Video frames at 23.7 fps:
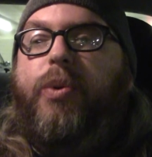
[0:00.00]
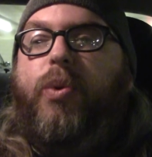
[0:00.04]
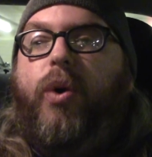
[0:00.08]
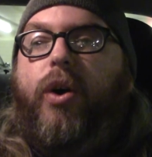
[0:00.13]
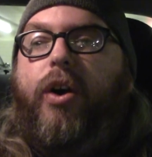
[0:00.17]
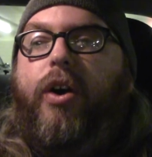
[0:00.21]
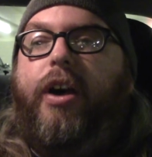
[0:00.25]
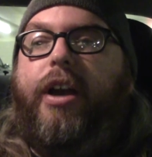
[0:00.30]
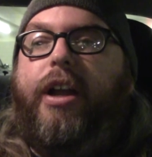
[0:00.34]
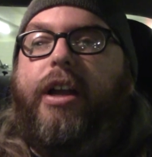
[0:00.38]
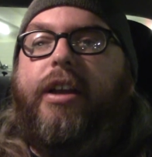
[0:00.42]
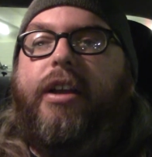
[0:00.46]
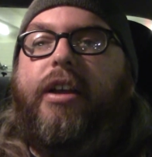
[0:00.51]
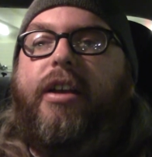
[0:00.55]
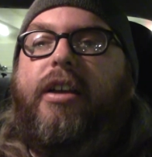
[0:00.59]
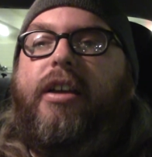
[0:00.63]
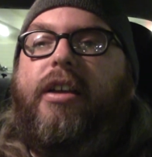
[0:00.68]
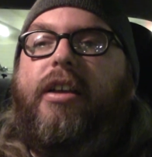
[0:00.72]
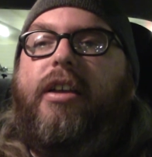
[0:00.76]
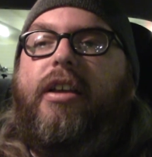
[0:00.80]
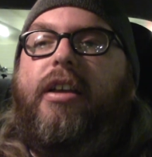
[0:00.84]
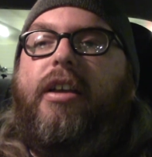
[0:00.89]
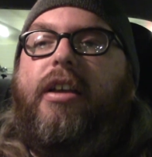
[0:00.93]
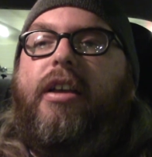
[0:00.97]
worried
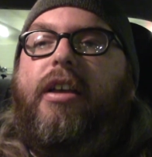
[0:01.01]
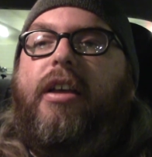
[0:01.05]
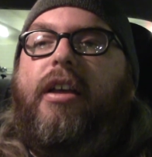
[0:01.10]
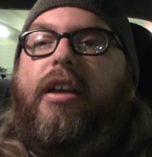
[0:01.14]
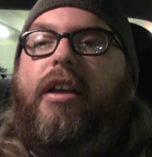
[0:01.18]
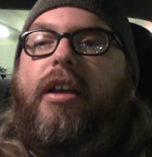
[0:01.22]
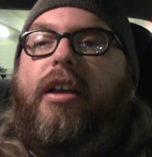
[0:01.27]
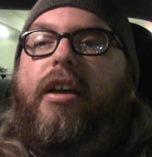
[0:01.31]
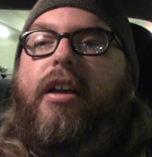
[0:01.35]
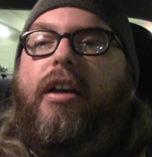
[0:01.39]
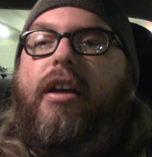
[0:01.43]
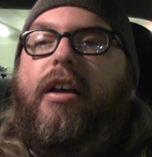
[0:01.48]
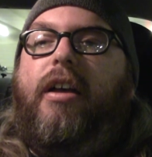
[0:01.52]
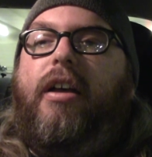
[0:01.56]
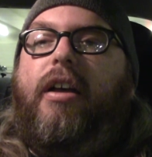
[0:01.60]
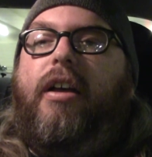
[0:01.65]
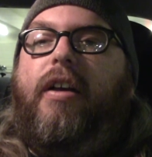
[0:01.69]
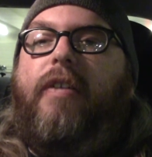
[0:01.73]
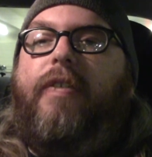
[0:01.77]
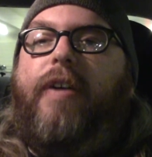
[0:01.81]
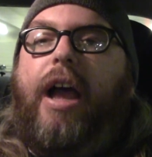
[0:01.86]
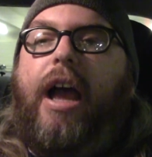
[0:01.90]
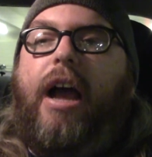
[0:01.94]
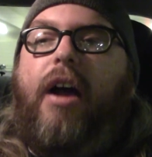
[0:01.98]

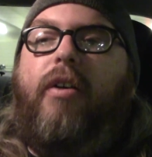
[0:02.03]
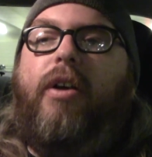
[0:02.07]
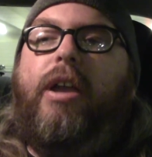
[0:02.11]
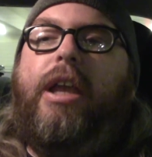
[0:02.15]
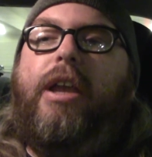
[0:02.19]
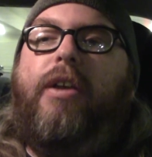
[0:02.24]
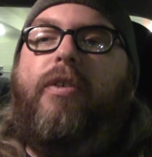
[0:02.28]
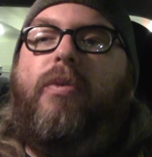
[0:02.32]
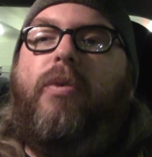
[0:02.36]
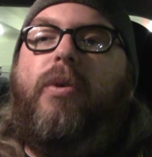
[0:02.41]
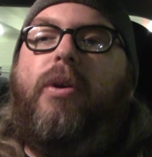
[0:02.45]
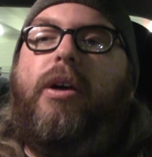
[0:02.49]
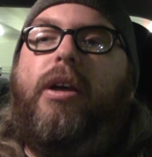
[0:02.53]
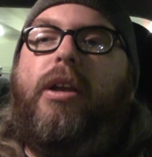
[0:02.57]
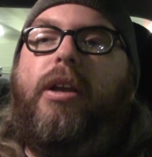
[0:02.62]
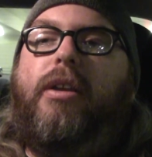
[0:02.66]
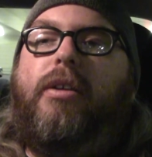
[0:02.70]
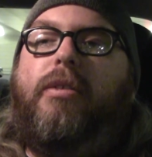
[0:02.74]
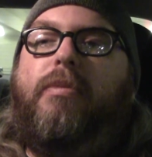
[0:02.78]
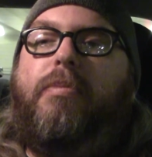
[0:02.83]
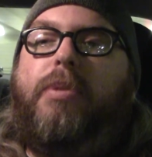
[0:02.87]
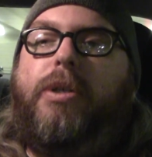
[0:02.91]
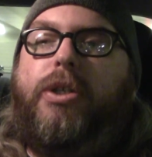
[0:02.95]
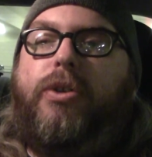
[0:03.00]
of how he
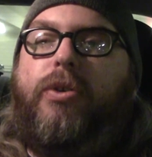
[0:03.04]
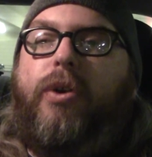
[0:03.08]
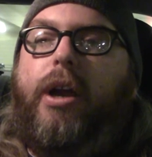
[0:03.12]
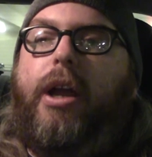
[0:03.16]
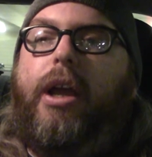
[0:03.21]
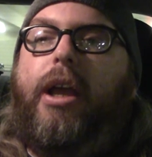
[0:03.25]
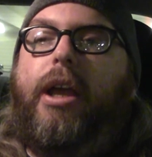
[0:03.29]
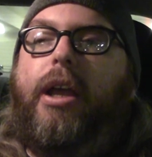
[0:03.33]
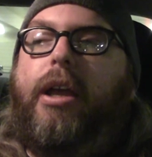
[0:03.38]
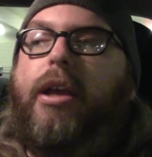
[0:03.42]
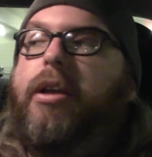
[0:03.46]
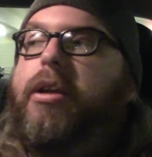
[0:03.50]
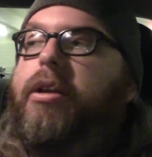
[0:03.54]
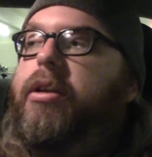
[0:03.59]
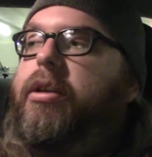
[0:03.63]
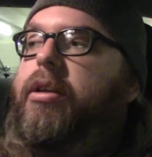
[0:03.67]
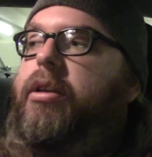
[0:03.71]
would betray,